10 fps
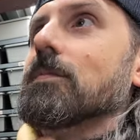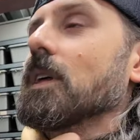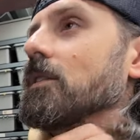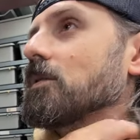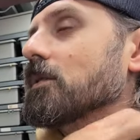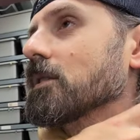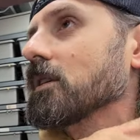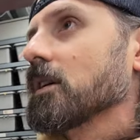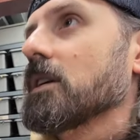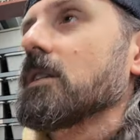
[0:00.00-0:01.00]

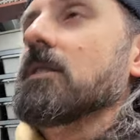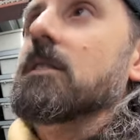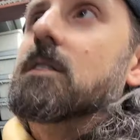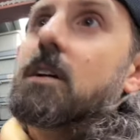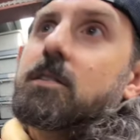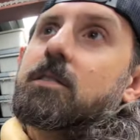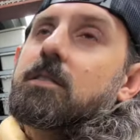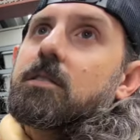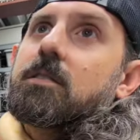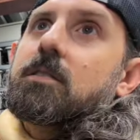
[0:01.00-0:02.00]
can't, these guys,
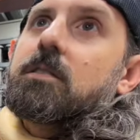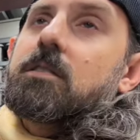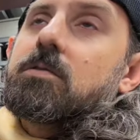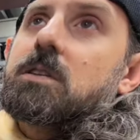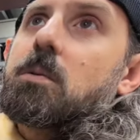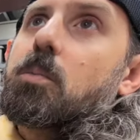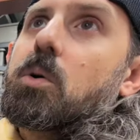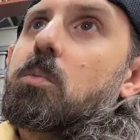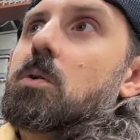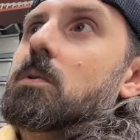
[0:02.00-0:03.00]
every time I
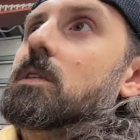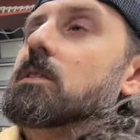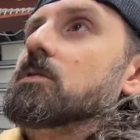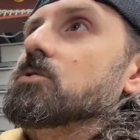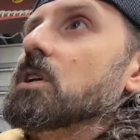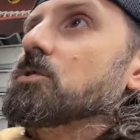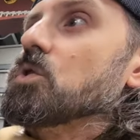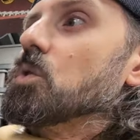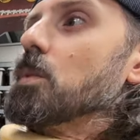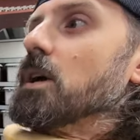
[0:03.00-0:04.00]
put them on, they try to
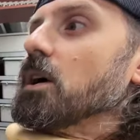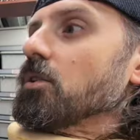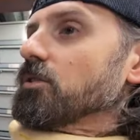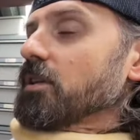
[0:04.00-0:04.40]
choke me out.